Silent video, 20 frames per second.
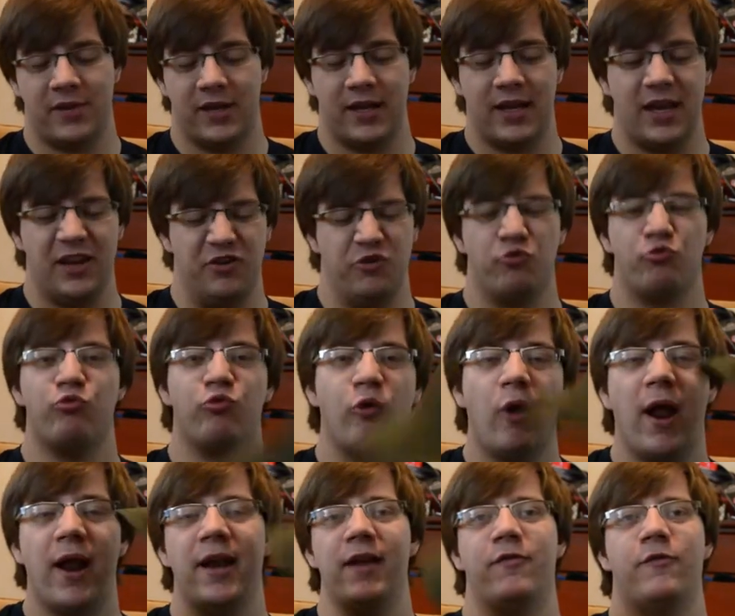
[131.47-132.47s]
to get
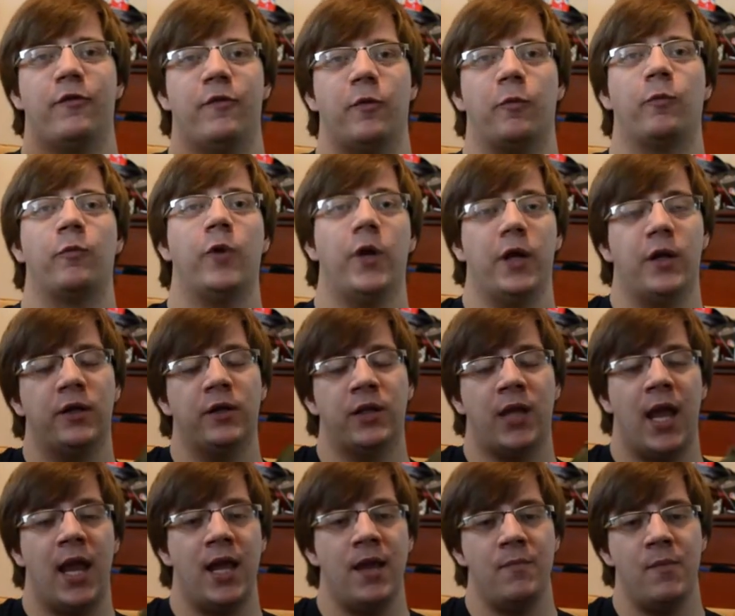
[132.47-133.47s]
ready for the real
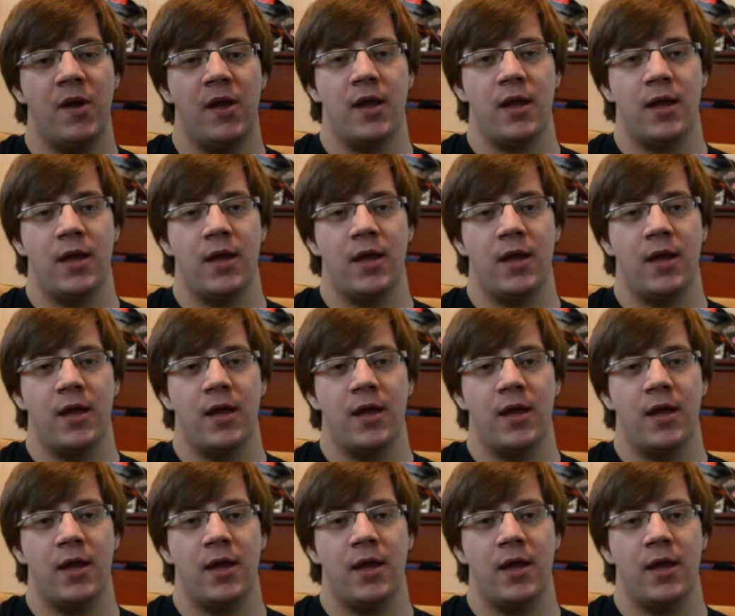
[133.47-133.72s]
game.